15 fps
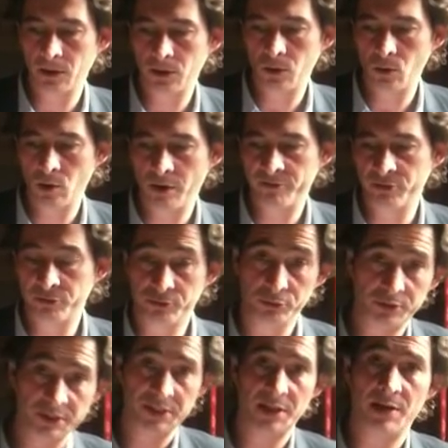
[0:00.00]
you have the
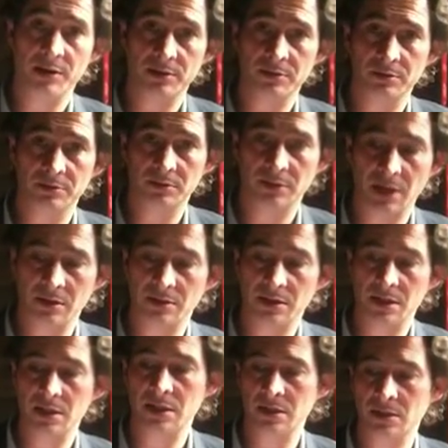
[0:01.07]
fruity side that
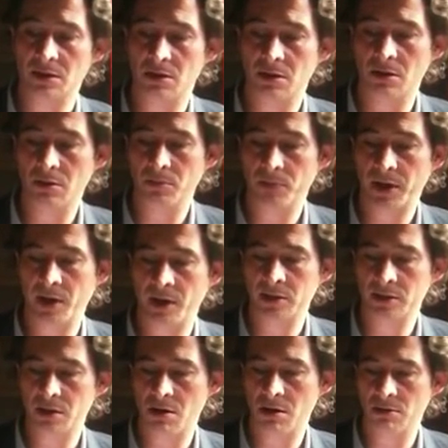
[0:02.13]
is
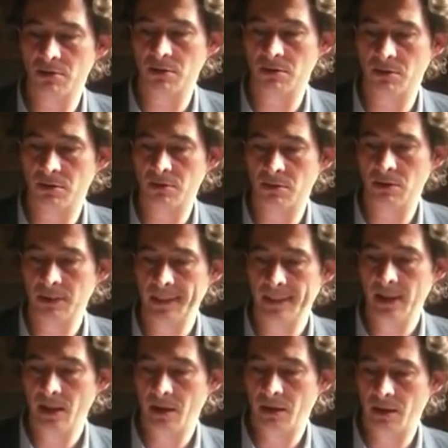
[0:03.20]
based on
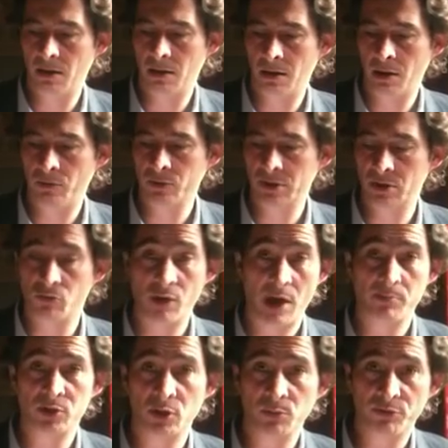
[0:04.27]
I would say
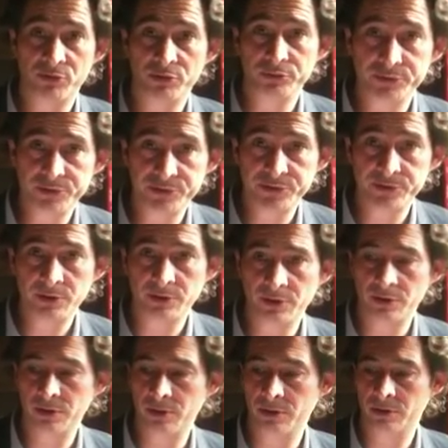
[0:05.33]
ripe summer fruits,
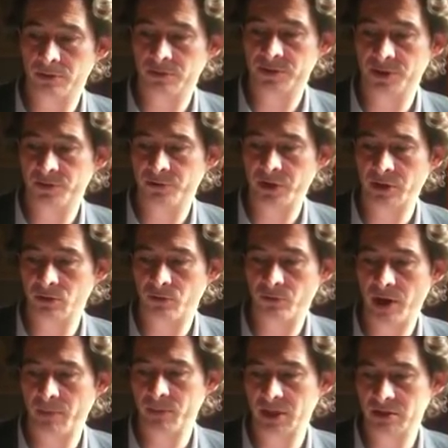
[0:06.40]
considering the
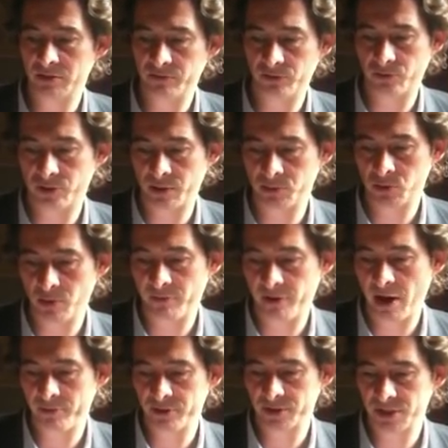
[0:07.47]
ripeness of the grapes we have
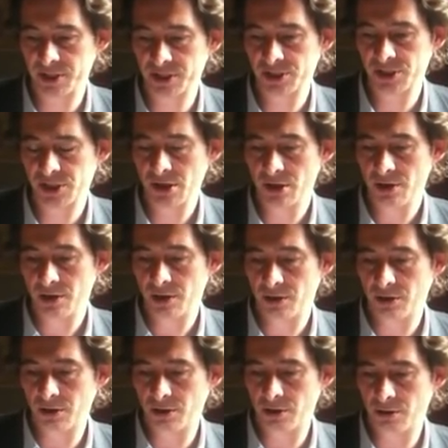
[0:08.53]
harvested.
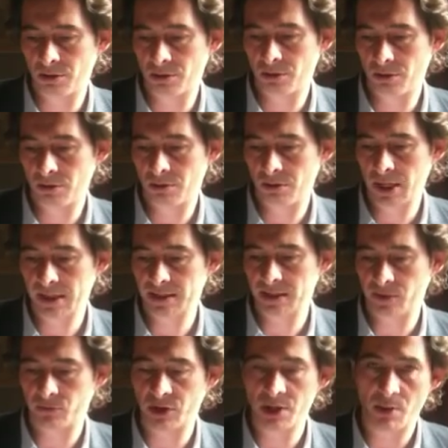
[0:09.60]
Let's
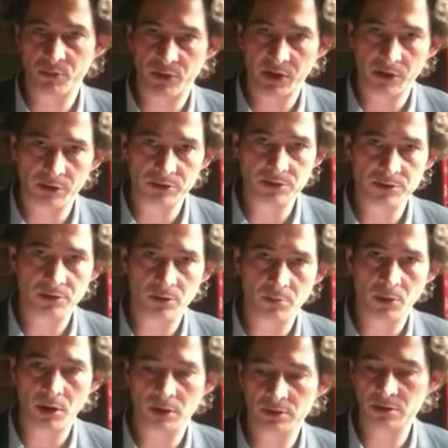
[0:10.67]
say around apricot,
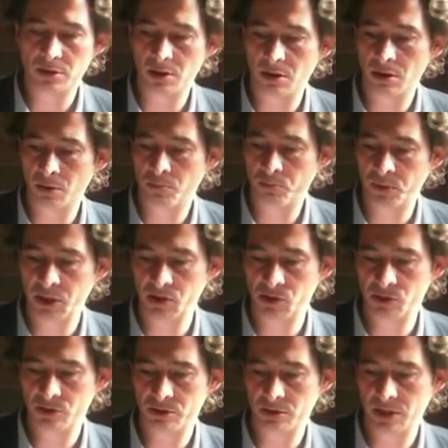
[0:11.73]
about
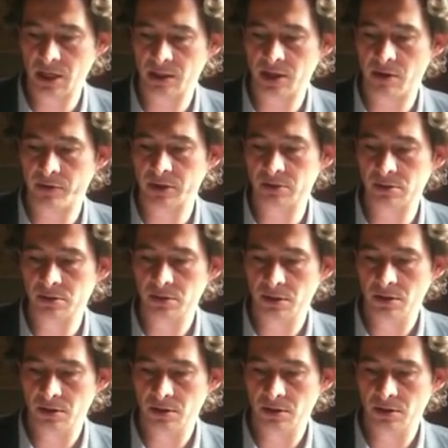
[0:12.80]
peach, nectarine,